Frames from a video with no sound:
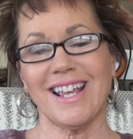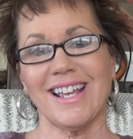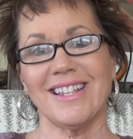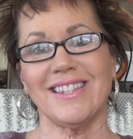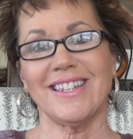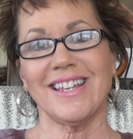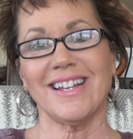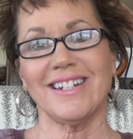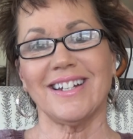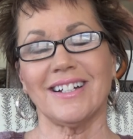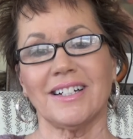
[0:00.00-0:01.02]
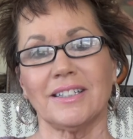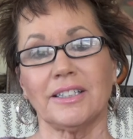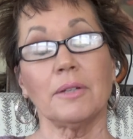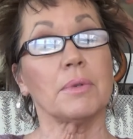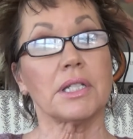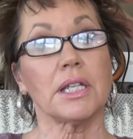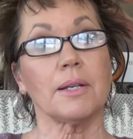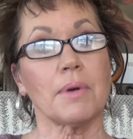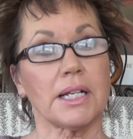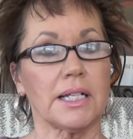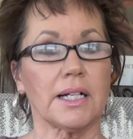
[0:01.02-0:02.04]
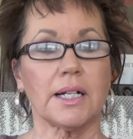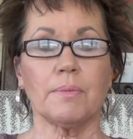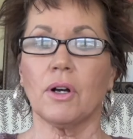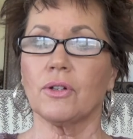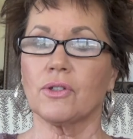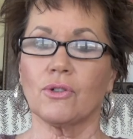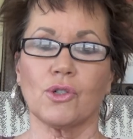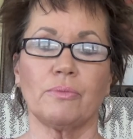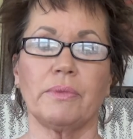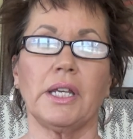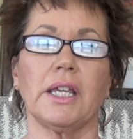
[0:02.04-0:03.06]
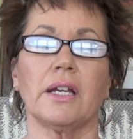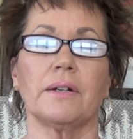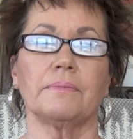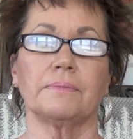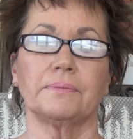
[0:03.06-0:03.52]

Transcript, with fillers: and then uh, limiting my time on social media.